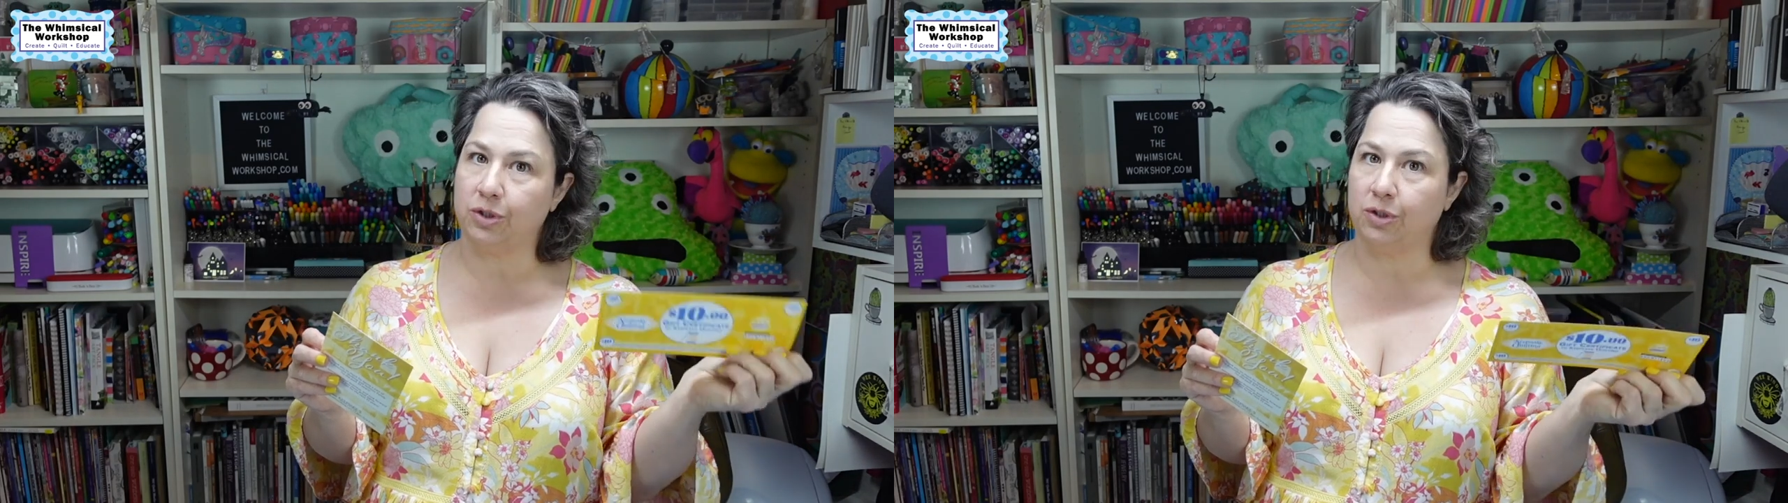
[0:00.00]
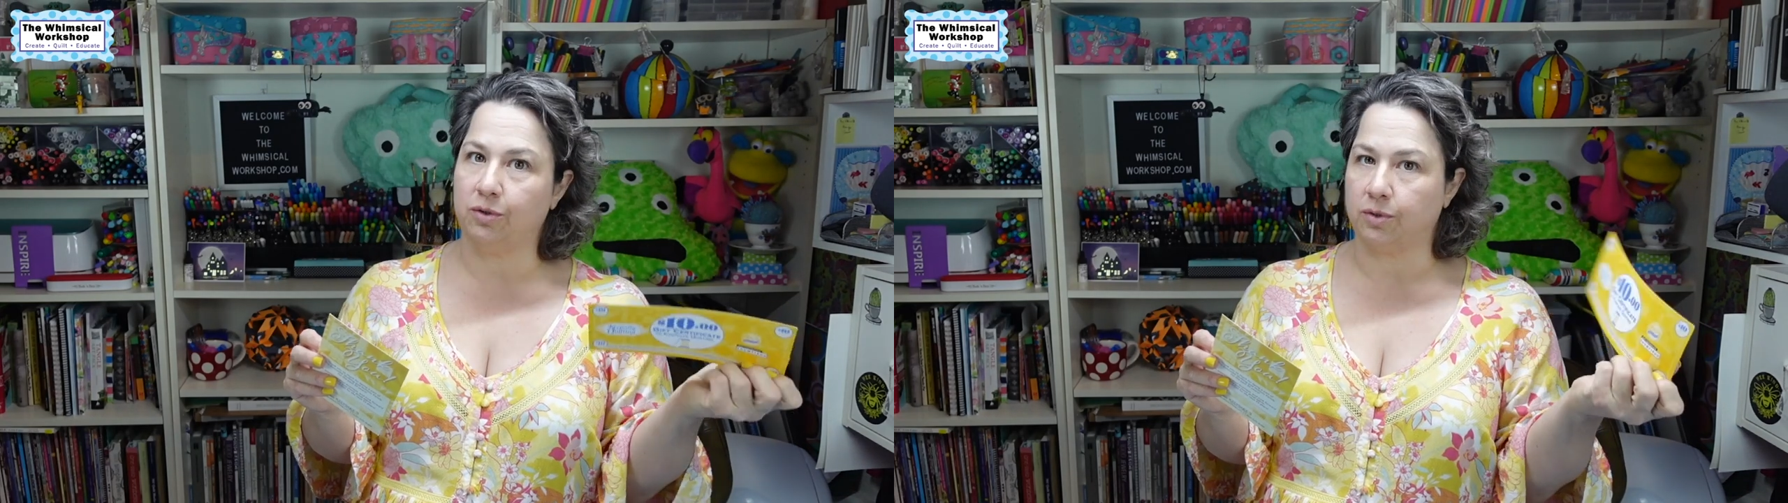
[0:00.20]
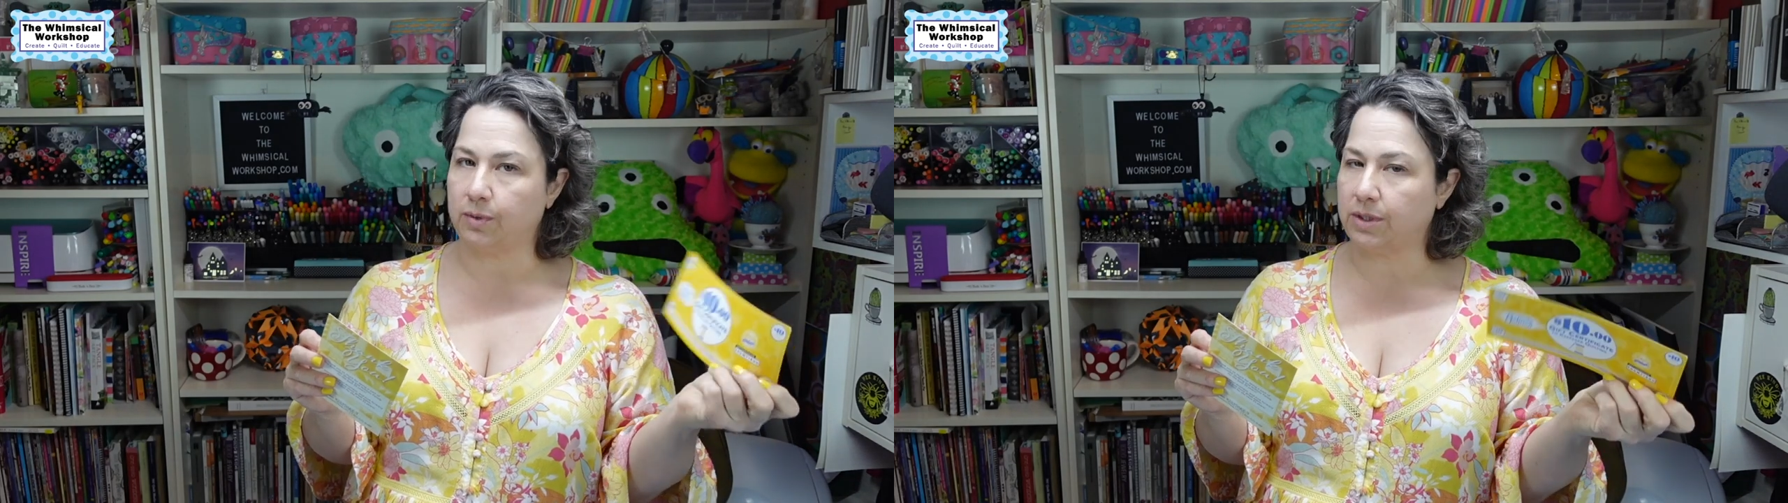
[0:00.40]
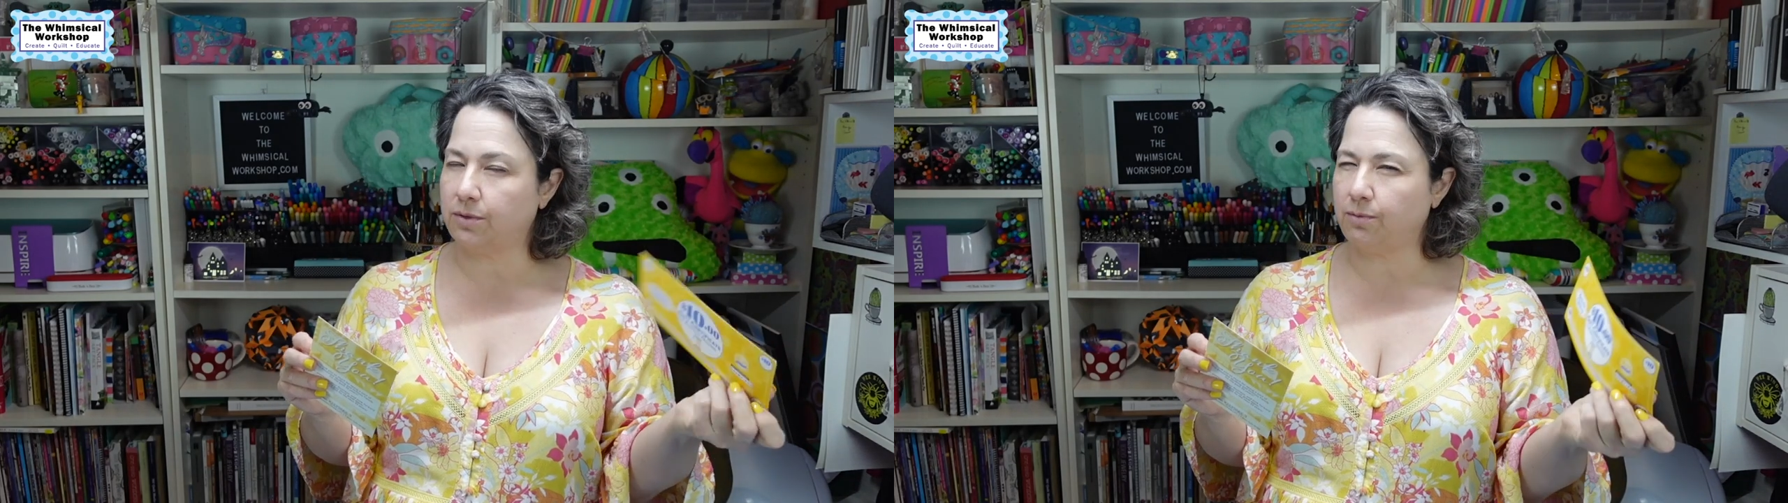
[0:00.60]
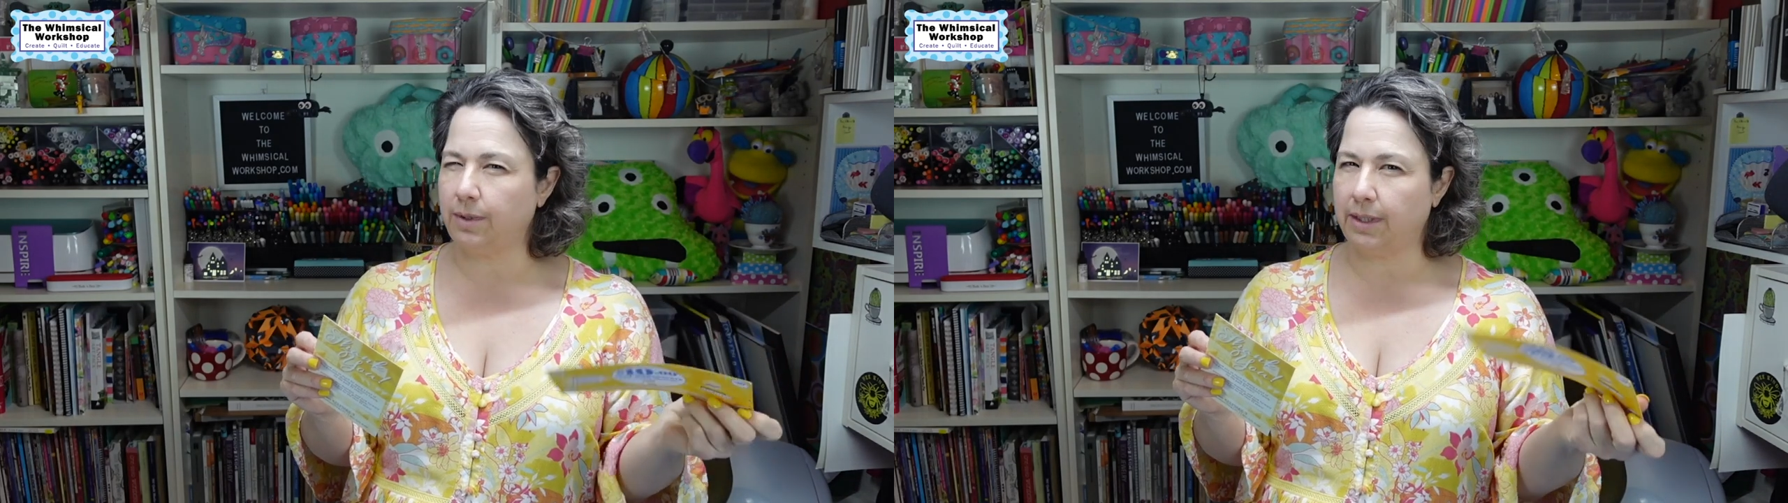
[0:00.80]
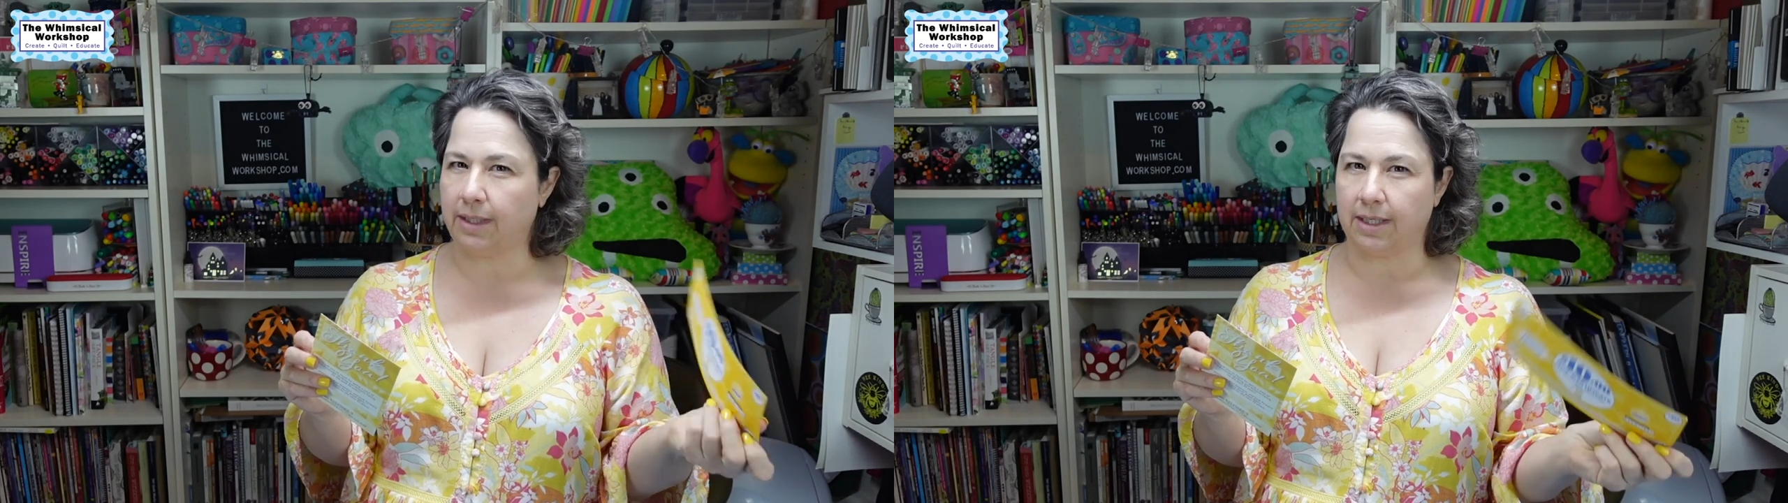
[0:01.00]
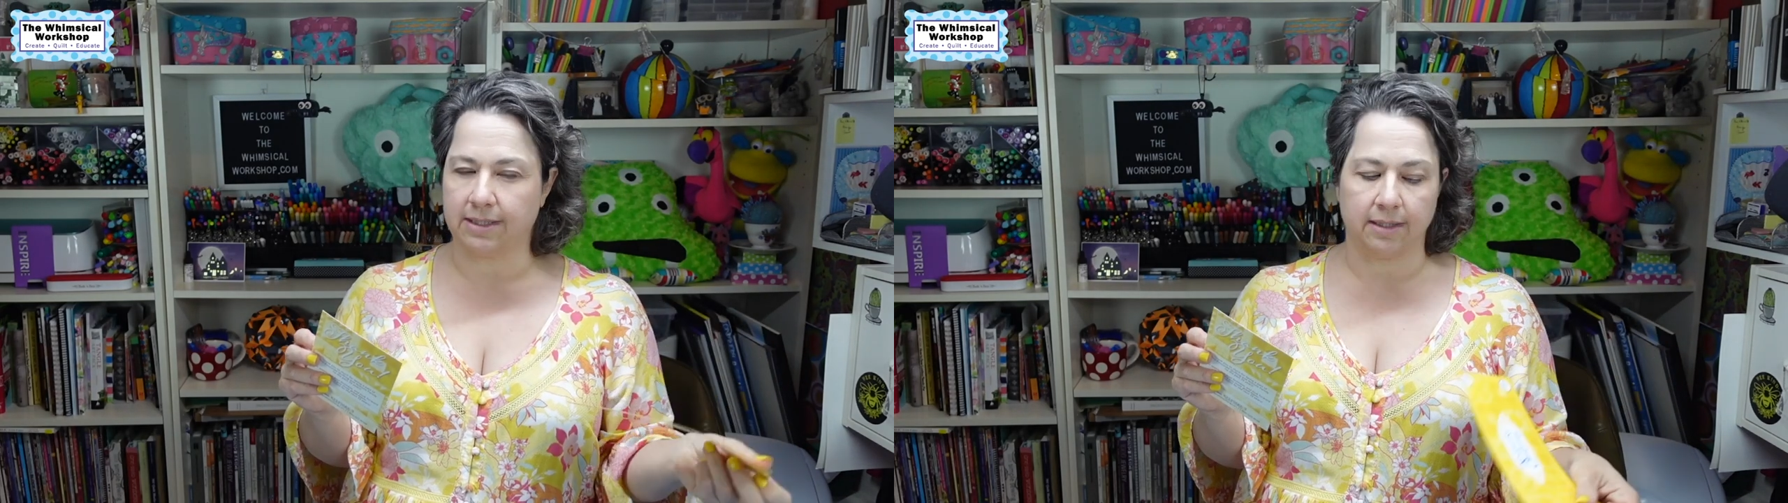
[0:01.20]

to use, which is really nice.